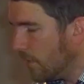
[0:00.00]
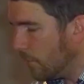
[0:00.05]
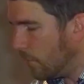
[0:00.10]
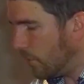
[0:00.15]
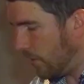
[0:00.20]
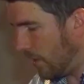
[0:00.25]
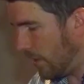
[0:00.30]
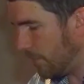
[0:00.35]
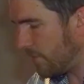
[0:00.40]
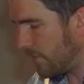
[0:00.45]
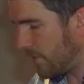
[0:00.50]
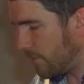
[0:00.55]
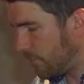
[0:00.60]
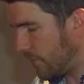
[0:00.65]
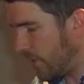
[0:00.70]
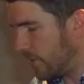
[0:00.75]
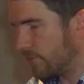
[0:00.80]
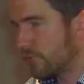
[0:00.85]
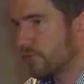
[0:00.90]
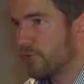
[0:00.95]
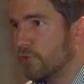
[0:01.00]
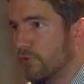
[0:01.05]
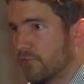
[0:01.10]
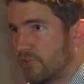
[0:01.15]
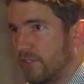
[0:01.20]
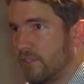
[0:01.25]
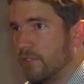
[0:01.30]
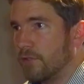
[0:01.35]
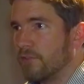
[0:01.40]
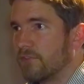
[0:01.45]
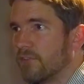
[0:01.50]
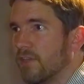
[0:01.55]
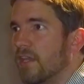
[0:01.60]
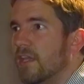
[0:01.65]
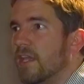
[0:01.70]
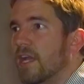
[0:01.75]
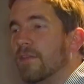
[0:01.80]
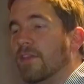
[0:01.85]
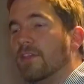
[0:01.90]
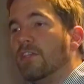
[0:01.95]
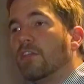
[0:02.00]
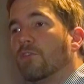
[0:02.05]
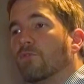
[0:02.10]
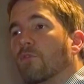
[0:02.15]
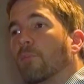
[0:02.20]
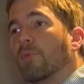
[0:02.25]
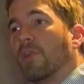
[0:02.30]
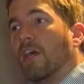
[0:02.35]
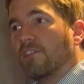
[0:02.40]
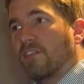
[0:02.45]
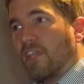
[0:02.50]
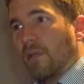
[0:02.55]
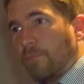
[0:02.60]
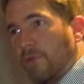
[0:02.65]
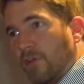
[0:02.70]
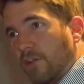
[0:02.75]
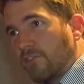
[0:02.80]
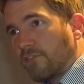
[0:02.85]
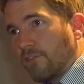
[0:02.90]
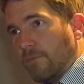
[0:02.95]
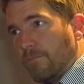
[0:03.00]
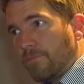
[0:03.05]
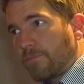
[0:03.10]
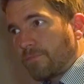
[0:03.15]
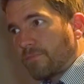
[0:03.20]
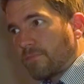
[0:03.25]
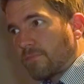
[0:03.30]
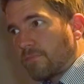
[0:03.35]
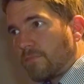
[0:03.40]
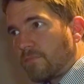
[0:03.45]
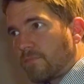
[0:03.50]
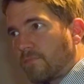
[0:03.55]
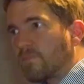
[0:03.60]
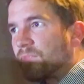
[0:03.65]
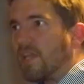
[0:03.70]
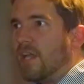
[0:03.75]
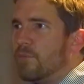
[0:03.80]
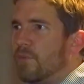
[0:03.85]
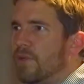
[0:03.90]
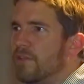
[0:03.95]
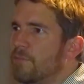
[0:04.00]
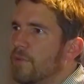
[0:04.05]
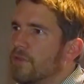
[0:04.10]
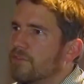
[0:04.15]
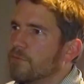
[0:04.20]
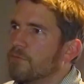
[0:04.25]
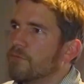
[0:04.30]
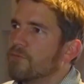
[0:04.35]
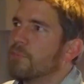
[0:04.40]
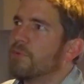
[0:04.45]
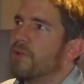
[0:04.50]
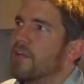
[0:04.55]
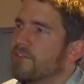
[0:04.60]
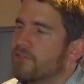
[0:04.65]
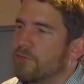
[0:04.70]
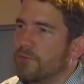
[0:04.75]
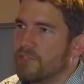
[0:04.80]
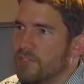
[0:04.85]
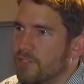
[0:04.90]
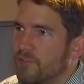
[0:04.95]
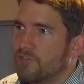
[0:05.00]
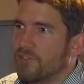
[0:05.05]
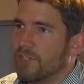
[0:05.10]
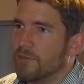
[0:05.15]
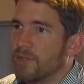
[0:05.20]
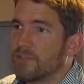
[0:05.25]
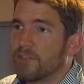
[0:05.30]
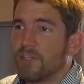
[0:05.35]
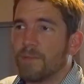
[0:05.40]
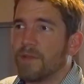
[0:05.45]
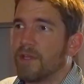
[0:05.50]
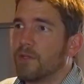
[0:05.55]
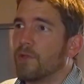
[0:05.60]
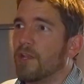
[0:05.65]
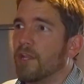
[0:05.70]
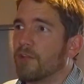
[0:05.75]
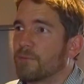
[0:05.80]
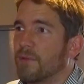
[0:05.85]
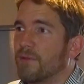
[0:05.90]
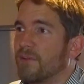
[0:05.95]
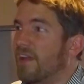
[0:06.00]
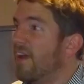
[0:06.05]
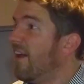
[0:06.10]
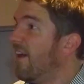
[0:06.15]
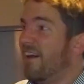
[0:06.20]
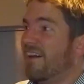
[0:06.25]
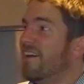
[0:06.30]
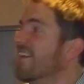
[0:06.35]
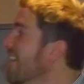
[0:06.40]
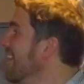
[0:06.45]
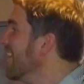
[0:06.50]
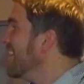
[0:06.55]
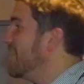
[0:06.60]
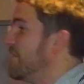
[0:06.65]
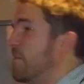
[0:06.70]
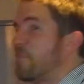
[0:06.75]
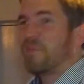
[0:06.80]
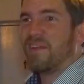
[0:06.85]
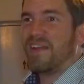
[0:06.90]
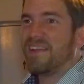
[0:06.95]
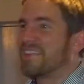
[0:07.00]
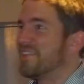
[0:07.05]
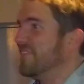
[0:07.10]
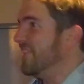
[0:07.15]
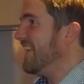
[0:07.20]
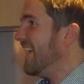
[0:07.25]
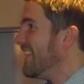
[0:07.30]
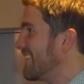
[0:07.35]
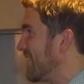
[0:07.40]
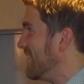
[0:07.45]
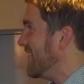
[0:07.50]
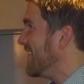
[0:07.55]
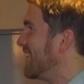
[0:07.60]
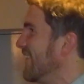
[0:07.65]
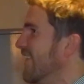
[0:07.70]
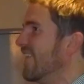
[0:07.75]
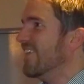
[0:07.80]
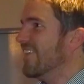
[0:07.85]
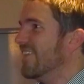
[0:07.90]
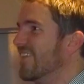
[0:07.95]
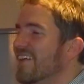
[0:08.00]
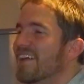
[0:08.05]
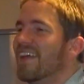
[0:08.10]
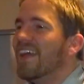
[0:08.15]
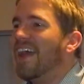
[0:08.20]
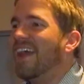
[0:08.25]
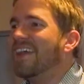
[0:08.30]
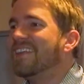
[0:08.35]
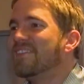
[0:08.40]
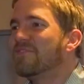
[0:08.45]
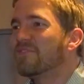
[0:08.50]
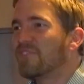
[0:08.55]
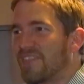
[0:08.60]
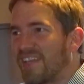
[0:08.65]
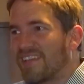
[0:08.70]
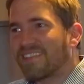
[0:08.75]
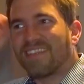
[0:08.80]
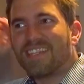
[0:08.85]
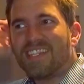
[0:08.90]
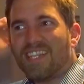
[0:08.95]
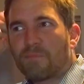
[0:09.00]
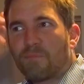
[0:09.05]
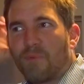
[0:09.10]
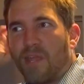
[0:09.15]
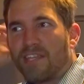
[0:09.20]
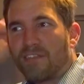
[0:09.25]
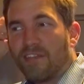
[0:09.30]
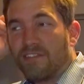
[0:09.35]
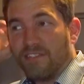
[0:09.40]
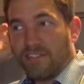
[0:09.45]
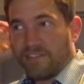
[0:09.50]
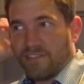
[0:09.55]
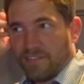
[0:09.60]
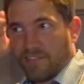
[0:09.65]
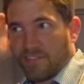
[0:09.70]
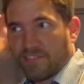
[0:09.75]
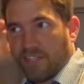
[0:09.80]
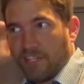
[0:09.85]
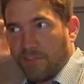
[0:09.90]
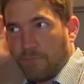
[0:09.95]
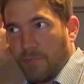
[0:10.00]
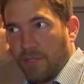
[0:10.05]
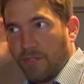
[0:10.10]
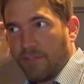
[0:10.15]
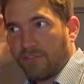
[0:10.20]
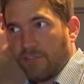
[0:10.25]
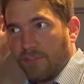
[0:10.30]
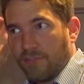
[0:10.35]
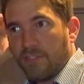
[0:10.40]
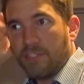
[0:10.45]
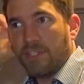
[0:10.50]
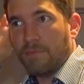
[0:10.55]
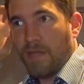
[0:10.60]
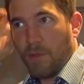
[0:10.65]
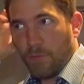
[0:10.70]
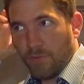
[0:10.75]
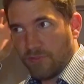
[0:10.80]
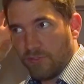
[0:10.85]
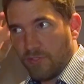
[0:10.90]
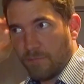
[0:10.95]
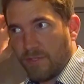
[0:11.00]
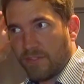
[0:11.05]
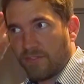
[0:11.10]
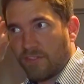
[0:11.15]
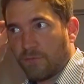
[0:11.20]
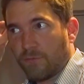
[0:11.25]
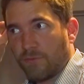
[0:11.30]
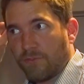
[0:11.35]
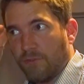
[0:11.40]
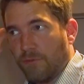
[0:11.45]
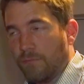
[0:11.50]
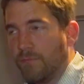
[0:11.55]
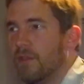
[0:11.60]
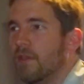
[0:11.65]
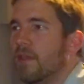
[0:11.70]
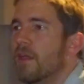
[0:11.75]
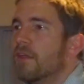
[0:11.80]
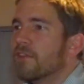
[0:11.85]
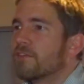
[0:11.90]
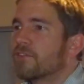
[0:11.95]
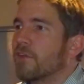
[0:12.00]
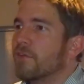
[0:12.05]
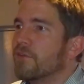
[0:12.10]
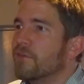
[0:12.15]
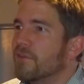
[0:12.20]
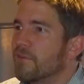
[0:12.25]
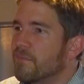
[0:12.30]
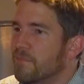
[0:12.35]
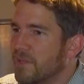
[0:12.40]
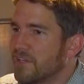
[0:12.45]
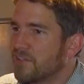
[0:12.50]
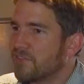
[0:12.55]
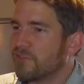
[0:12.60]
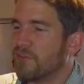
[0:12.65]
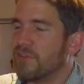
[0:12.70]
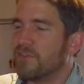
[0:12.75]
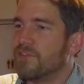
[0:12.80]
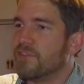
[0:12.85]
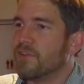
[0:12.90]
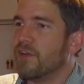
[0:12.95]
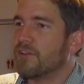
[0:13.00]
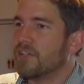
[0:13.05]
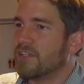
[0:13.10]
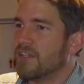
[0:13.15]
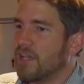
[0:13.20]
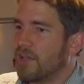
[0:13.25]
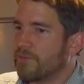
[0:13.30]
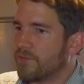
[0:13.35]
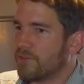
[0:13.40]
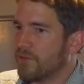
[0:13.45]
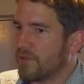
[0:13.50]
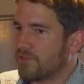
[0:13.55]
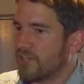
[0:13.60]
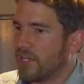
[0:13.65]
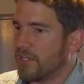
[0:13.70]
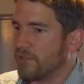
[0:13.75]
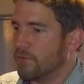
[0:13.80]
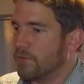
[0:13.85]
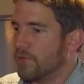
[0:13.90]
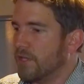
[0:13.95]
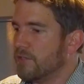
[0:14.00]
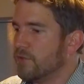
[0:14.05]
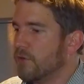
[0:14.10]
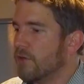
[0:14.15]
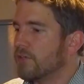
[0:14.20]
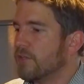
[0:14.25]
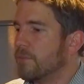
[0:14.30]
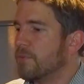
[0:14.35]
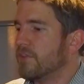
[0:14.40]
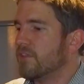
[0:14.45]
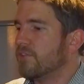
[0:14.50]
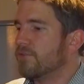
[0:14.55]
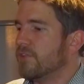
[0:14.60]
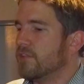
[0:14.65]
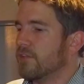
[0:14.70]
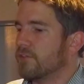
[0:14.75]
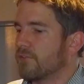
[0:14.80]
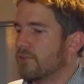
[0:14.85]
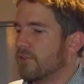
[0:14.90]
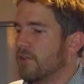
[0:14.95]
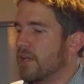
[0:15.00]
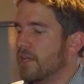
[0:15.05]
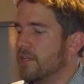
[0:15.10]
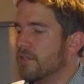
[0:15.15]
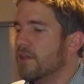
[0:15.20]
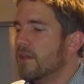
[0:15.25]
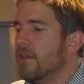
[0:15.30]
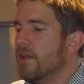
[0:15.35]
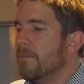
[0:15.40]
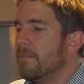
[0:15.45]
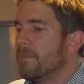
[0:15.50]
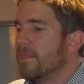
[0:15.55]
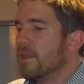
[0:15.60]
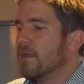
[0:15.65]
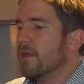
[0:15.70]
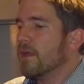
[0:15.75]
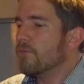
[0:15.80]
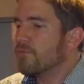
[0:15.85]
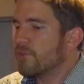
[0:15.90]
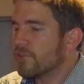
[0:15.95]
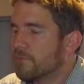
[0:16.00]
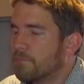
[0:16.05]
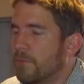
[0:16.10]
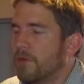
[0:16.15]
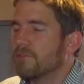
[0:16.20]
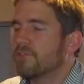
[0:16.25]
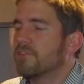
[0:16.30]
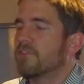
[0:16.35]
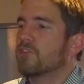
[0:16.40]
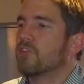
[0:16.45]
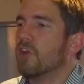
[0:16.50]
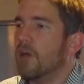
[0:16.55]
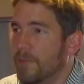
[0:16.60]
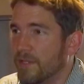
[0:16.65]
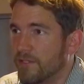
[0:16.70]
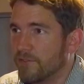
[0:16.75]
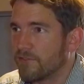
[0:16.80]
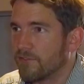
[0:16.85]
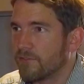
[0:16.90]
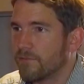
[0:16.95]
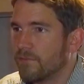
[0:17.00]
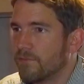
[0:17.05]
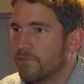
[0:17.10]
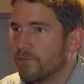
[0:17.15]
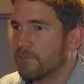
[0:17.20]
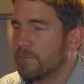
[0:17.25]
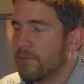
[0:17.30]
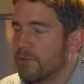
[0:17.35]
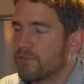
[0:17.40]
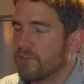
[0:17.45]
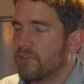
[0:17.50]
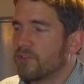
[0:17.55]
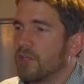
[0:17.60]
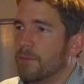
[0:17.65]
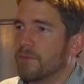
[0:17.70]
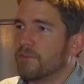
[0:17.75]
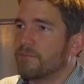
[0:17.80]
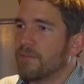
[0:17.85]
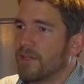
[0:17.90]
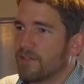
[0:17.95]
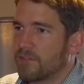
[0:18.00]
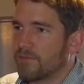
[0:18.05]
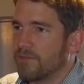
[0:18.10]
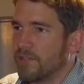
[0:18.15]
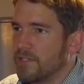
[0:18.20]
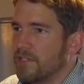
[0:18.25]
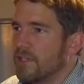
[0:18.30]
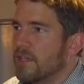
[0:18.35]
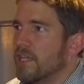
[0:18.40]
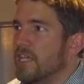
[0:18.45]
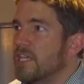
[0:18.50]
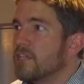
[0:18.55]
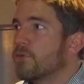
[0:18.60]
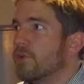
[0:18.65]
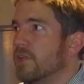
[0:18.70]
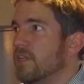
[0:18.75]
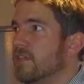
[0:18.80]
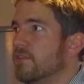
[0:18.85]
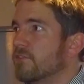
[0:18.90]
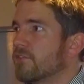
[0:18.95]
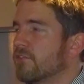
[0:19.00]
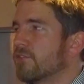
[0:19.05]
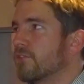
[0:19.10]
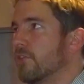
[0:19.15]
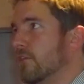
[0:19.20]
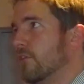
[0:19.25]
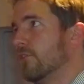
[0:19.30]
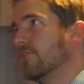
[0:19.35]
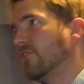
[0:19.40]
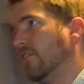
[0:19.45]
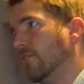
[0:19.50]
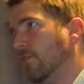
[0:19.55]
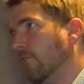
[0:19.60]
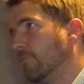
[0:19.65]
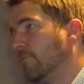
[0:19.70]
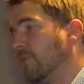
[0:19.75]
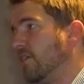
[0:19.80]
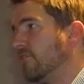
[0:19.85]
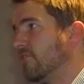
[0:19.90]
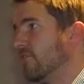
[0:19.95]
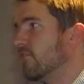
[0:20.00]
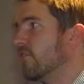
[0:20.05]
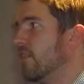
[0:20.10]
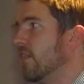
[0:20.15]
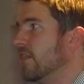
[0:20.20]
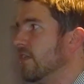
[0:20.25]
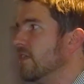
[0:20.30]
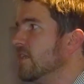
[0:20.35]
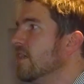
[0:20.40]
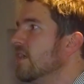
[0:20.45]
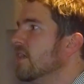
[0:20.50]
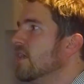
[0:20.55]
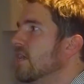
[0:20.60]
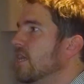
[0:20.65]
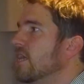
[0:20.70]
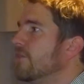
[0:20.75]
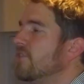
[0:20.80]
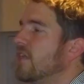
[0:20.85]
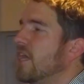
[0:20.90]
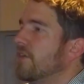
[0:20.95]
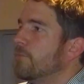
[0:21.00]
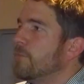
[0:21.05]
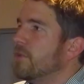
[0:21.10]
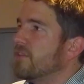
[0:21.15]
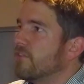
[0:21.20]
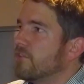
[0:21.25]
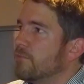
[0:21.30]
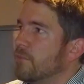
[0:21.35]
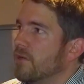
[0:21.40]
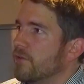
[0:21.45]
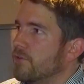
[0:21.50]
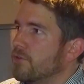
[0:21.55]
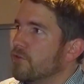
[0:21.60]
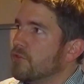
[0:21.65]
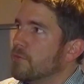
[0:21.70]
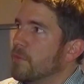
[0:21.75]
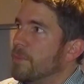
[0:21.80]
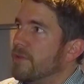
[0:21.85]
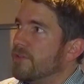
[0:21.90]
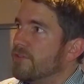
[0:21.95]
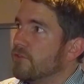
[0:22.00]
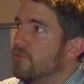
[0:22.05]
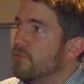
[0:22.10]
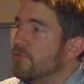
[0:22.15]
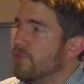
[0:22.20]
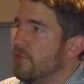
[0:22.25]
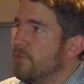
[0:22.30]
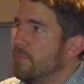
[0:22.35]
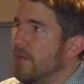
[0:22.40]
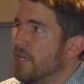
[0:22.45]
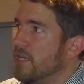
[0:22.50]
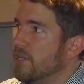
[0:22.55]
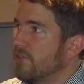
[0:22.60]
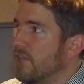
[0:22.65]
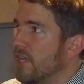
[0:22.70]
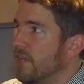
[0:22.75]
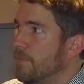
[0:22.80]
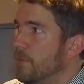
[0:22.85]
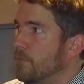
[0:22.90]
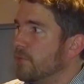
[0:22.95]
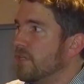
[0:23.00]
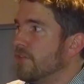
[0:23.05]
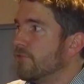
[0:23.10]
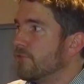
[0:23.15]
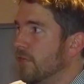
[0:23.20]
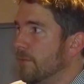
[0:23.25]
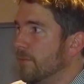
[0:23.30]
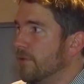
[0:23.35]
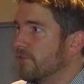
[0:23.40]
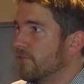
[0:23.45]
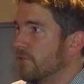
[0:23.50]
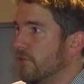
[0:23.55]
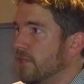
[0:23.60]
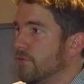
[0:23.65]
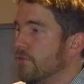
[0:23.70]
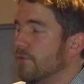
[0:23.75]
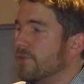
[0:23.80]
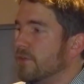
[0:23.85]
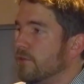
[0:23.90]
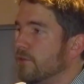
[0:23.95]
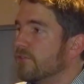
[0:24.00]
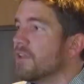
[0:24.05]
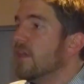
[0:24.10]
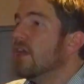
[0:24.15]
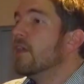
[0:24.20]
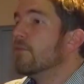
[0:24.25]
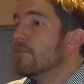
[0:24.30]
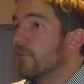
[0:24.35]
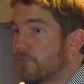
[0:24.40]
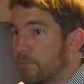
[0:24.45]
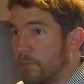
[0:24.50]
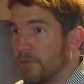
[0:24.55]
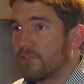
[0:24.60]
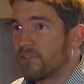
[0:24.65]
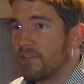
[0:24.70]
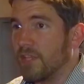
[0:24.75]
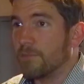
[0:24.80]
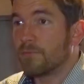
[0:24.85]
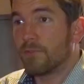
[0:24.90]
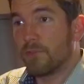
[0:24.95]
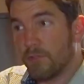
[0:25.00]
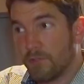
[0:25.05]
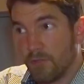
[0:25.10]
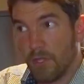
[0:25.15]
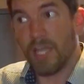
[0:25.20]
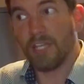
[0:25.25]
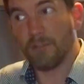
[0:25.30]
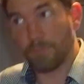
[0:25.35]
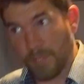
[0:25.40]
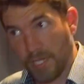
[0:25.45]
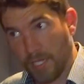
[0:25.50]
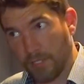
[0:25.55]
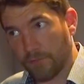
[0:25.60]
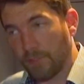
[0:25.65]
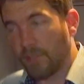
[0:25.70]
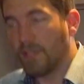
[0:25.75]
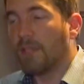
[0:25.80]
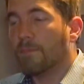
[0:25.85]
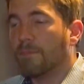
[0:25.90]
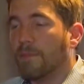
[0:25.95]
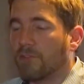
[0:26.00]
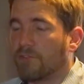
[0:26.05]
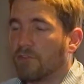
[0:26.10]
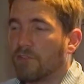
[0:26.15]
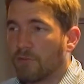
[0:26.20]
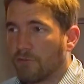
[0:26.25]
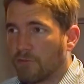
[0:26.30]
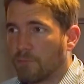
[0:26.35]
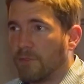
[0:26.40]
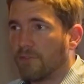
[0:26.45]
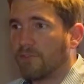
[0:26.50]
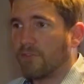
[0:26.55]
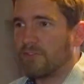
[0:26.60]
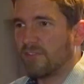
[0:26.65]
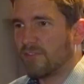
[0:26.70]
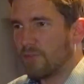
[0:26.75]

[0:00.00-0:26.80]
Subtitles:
What brand of cork do you use? And then you can reply to that person. And when someone replies to on YouTube, I don't know about anyone else, but I'm like, oh, he replied to me, that's really cool. And you've got that thing in your brain going, this is a safe person, you might want to do business with them. So make sure if you are going to have a channel and you are going to put these videos online, respond to the comments. Respond to the comments massively. Equally, just go off piece entirely. If you have a business, Google My Business review page and people leave comments on their reviews, respond to them, good and bad. Make sure you do respond to it.